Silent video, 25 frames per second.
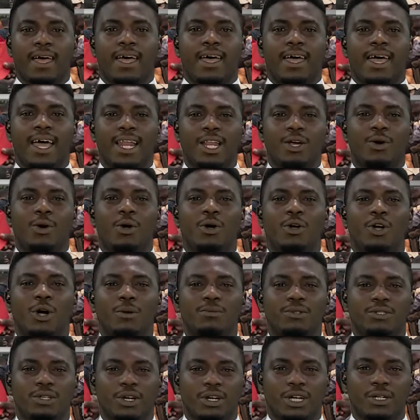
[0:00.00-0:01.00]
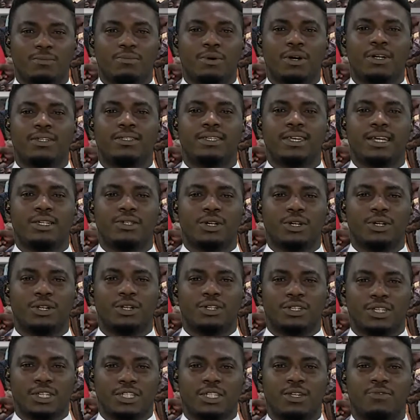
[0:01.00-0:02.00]
Hello, welcome to Talking Politics on the
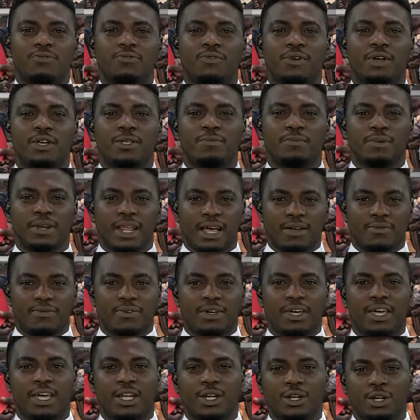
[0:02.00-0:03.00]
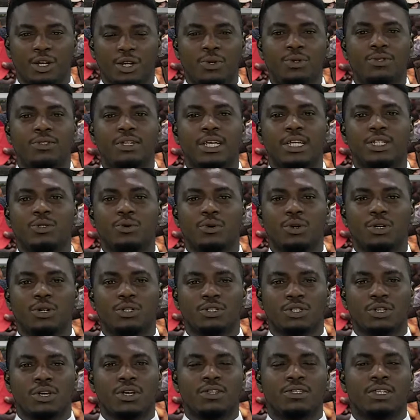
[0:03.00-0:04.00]
Digital First Pan-African News Network
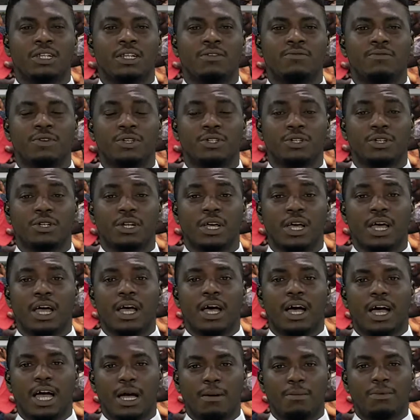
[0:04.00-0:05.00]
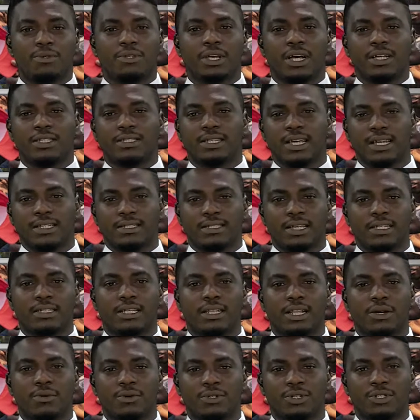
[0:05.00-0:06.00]
2S Television. I'm Musazet
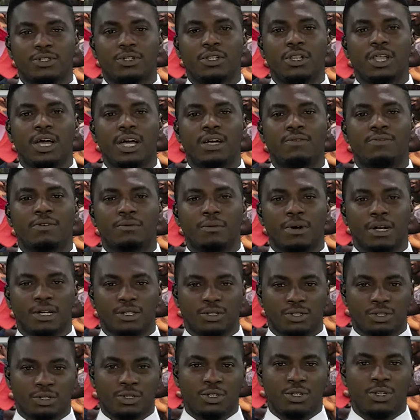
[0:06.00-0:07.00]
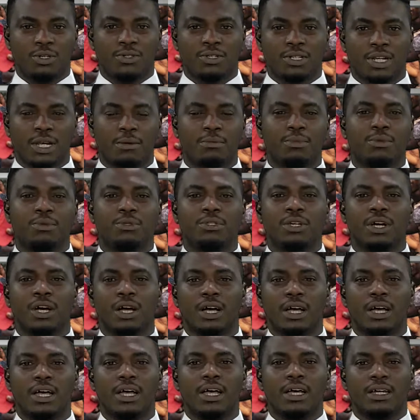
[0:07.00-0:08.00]
Cecil, reaching you live from our studios in Abuja,
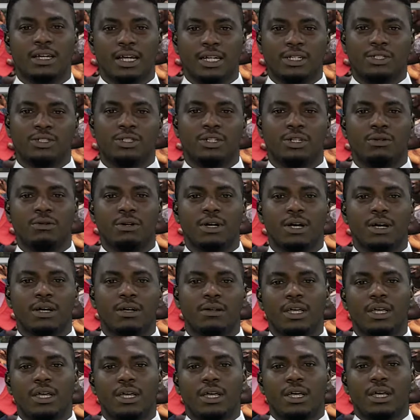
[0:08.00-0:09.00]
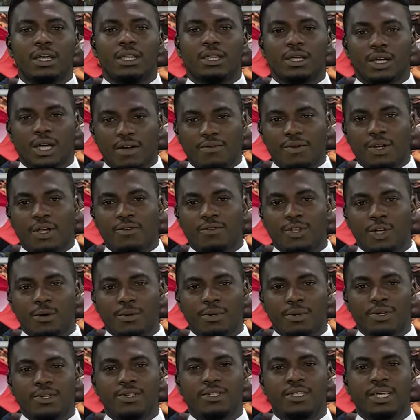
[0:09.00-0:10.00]
Nigeria. The Governor of
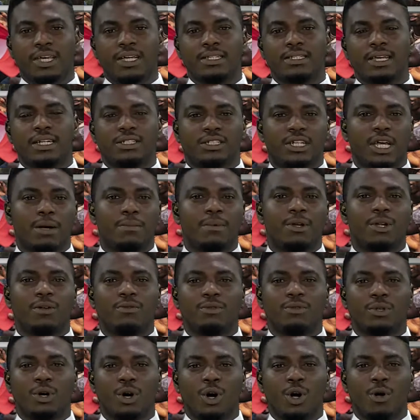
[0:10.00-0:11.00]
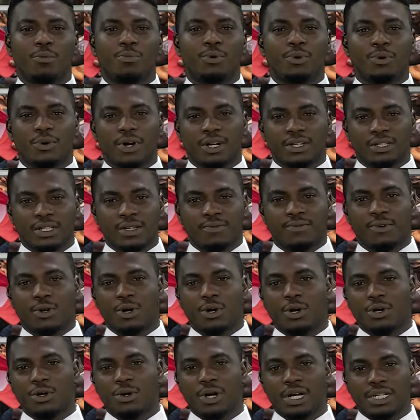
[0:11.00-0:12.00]
Yobe State and Chairman of the All Progressive
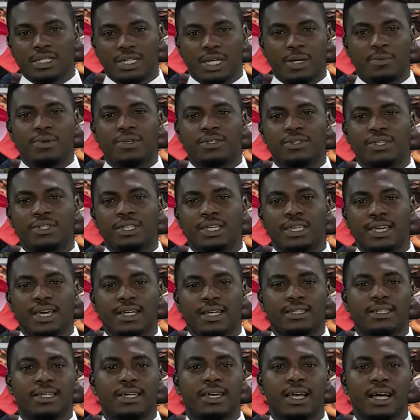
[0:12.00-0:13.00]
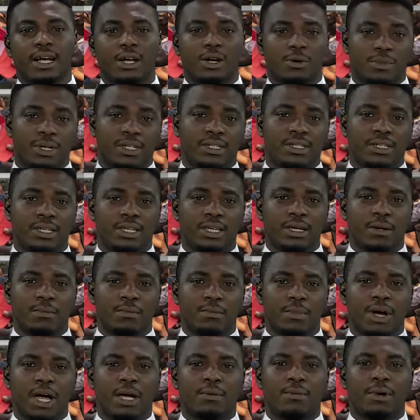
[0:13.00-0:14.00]
Congress APC Caretaker Committee,
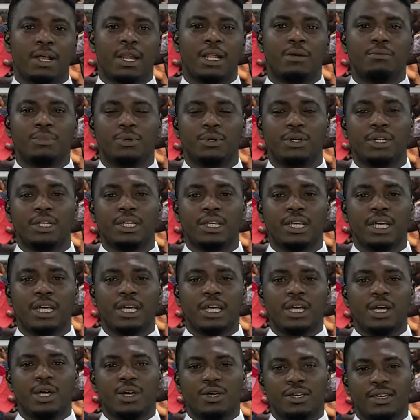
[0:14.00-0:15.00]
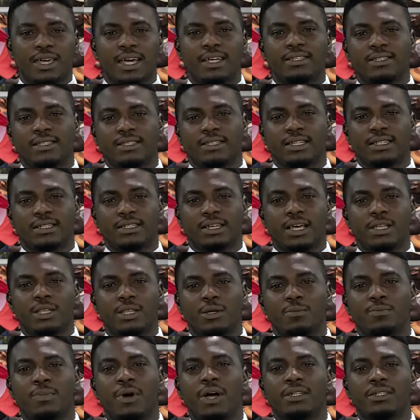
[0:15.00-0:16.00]
Mai Malabuni, yesterday said the
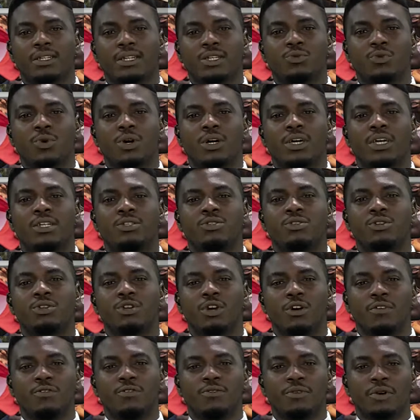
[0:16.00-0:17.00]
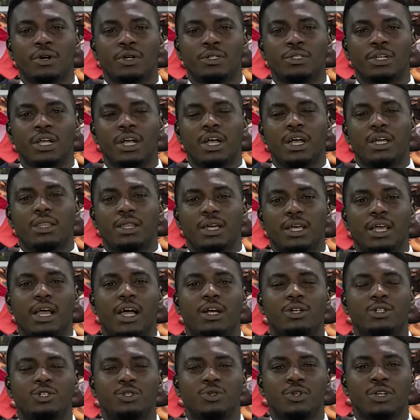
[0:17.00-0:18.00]
party is working to govern the
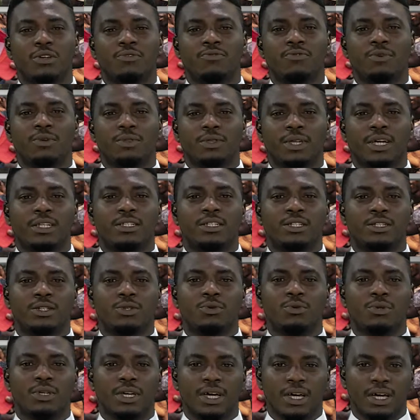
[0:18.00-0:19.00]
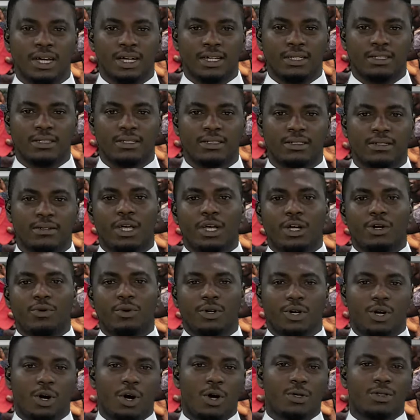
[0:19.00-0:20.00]
country for 32 years.
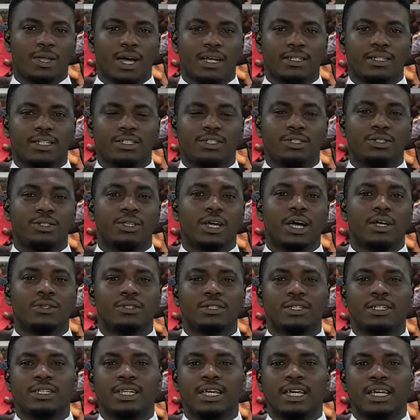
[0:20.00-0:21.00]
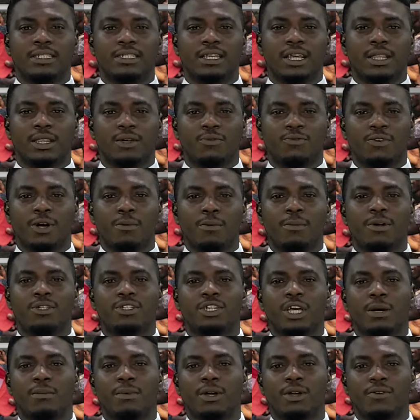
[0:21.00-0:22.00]
Recall that in 2008, the former
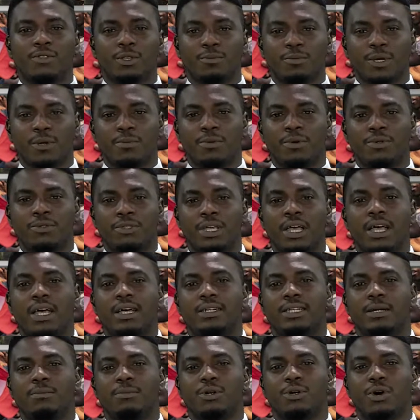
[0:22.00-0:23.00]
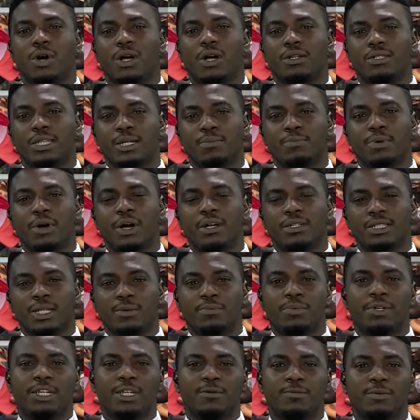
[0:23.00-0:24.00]
chairman of the People's Democratic Party
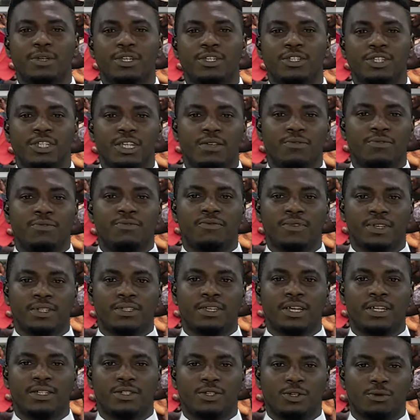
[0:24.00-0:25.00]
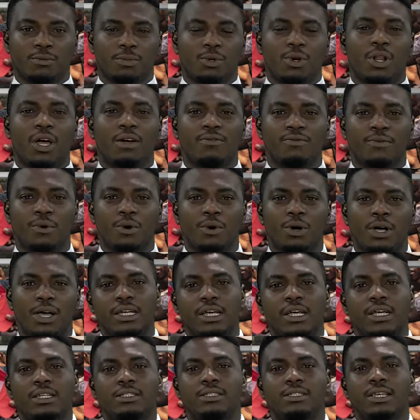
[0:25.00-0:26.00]
Chief Vincent Ogbolafor,
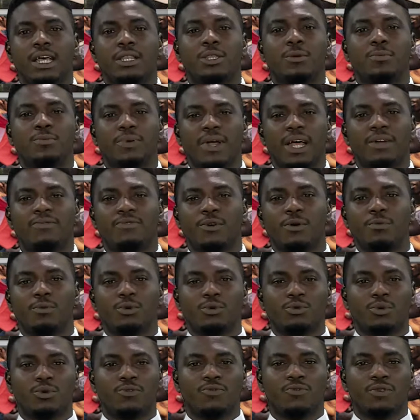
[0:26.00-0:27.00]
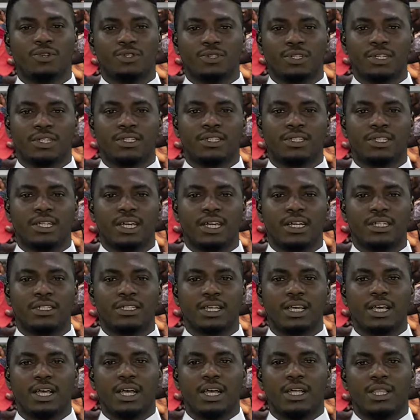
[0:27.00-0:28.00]
said the platform will rule for 60 years.
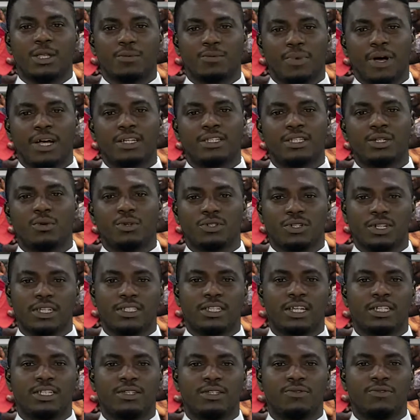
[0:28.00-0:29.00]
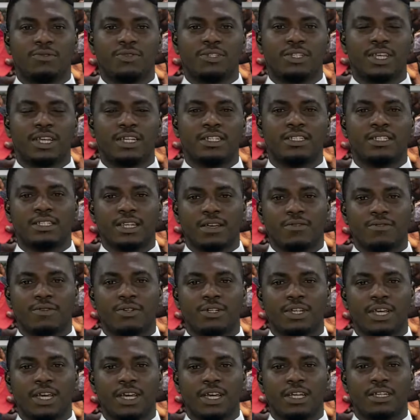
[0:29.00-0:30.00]
The party was later defeated 7
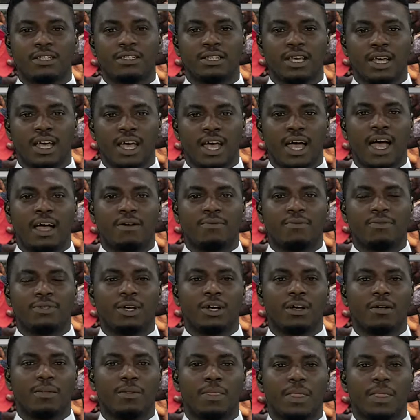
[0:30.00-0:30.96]
years after.